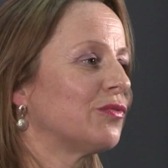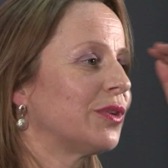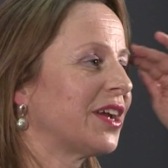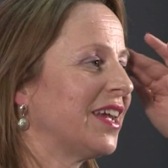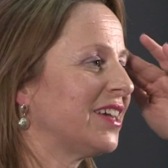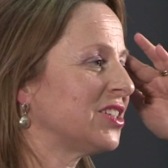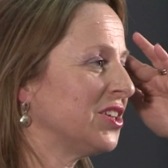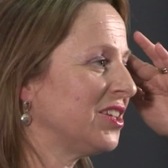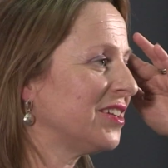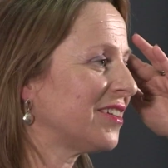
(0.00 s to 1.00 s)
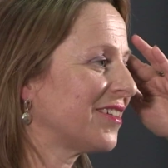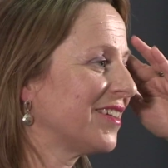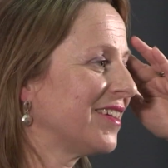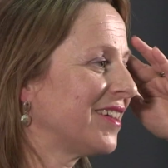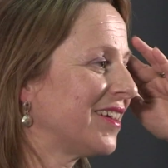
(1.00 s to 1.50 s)
of what I had in here
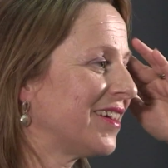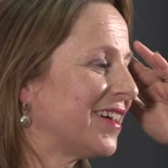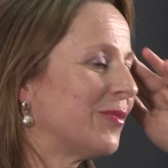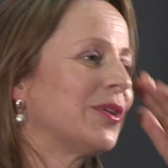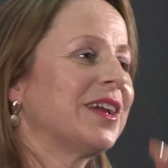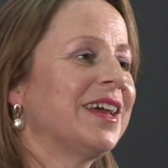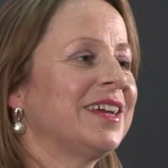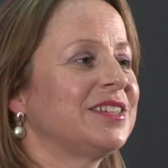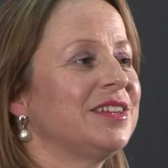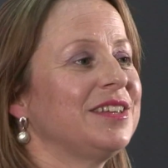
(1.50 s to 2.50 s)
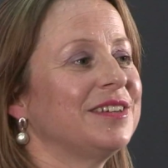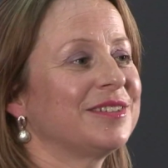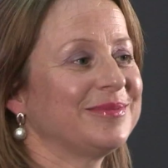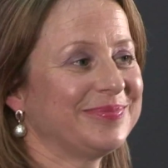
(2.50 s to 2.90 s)
and what I had in here.